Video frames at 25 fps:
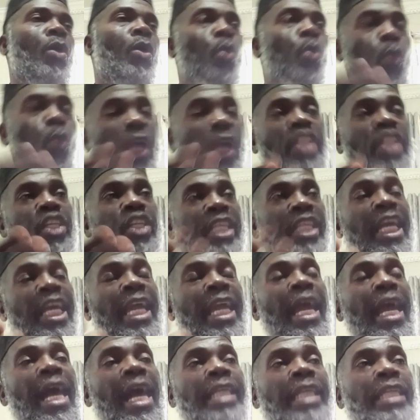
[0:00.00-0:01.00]
which
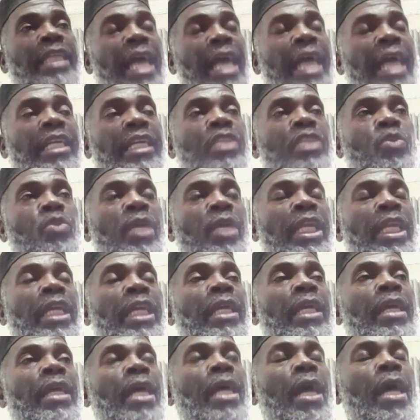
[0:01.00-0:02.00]
they had
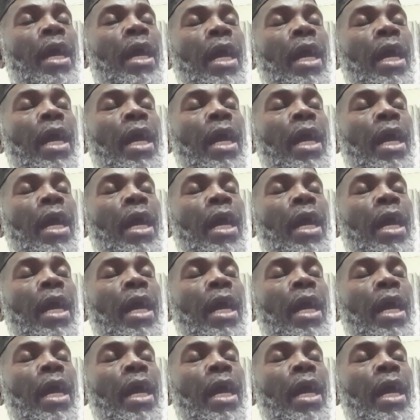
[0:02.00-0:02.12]
actually